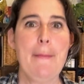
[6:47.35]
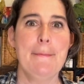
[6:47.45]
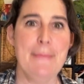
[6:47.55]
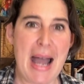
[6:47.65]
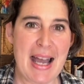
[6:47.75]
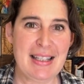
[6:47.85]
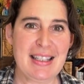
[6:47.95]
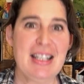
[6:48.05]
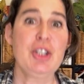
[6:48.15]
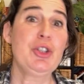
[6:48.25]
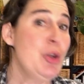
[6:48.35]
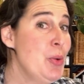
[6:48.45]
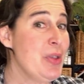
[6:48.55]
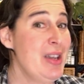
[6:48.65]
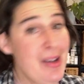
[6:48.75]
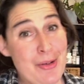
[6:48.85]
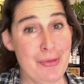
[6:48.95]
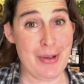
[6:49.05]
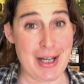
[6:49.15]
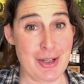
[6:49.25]
matte, toothy
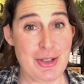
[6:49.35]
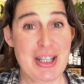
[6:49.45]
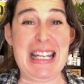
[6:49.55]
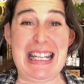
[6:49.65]
finish.